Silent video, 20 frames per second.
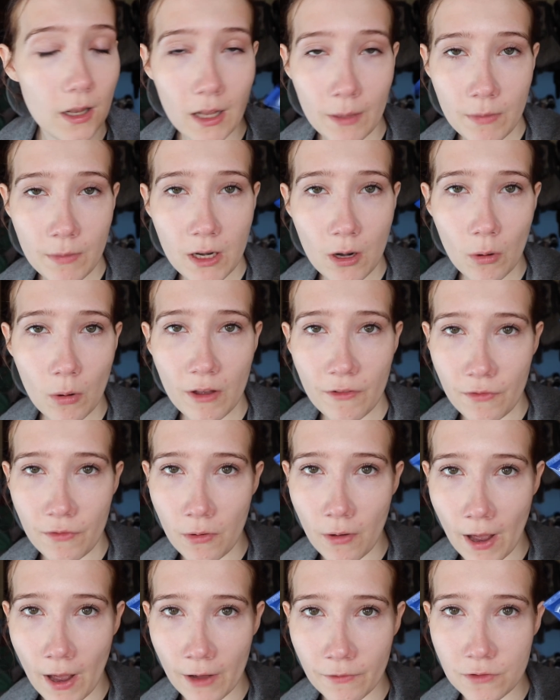Let me know if
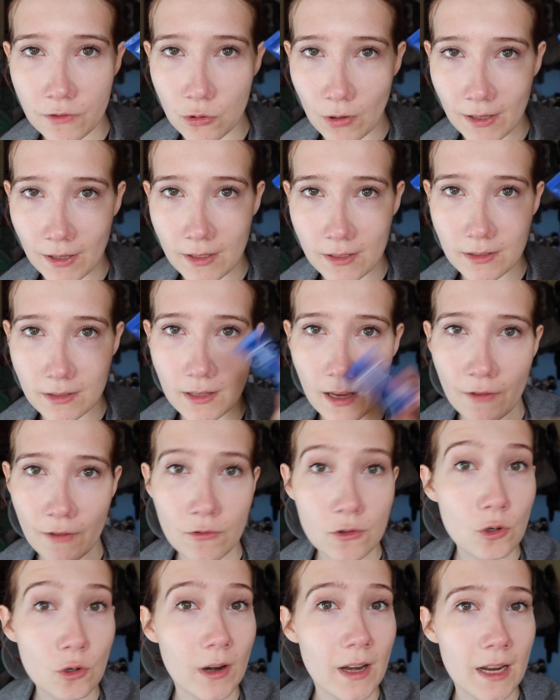you have tried this. Have
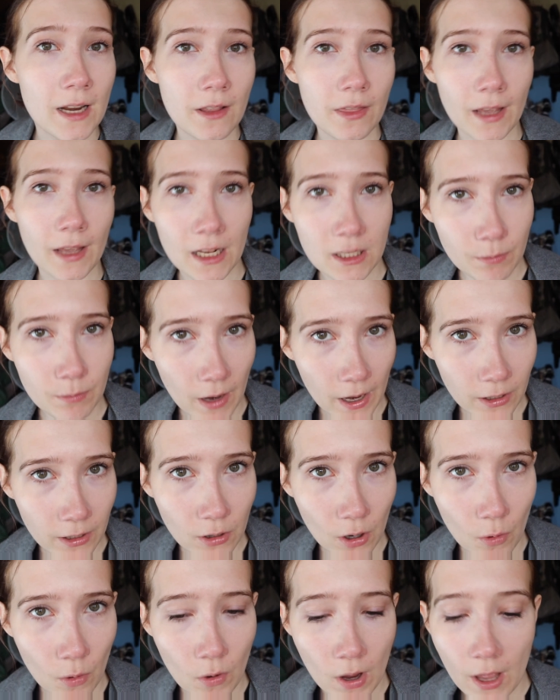you tried anything else by
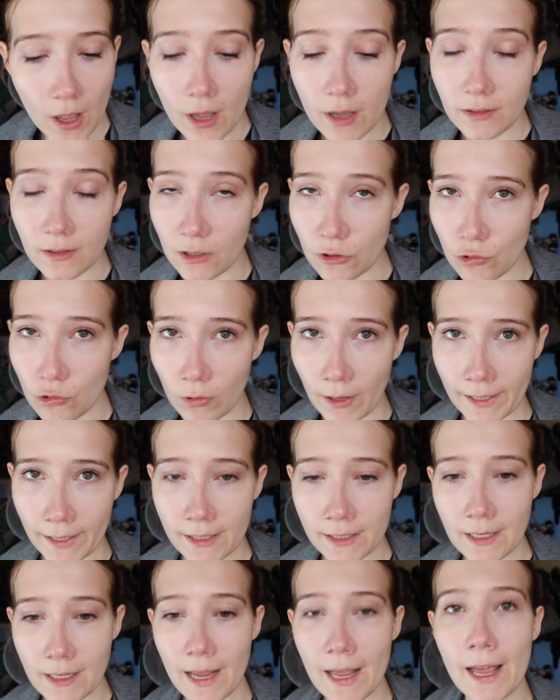Eyeko? Did you
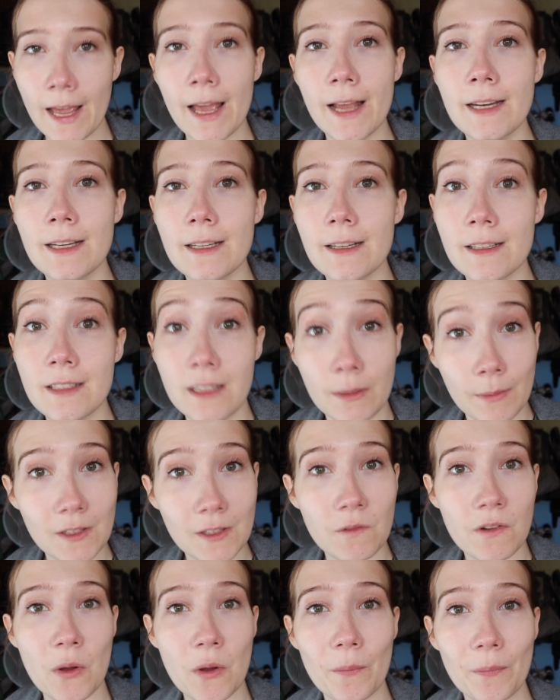like it? And see you
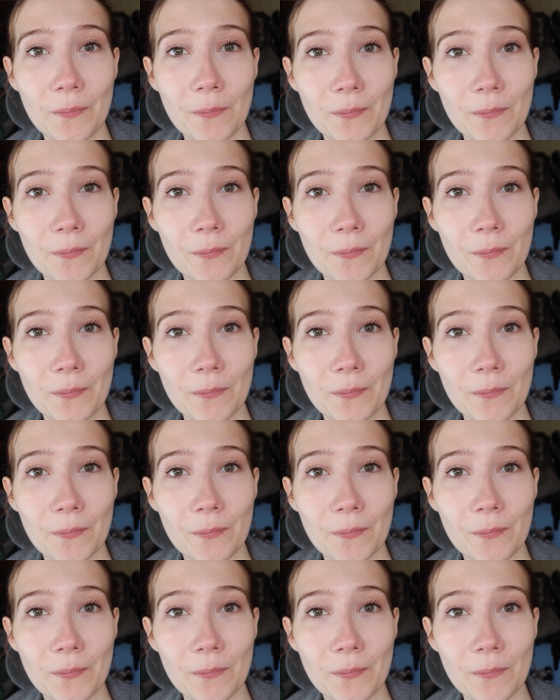next video.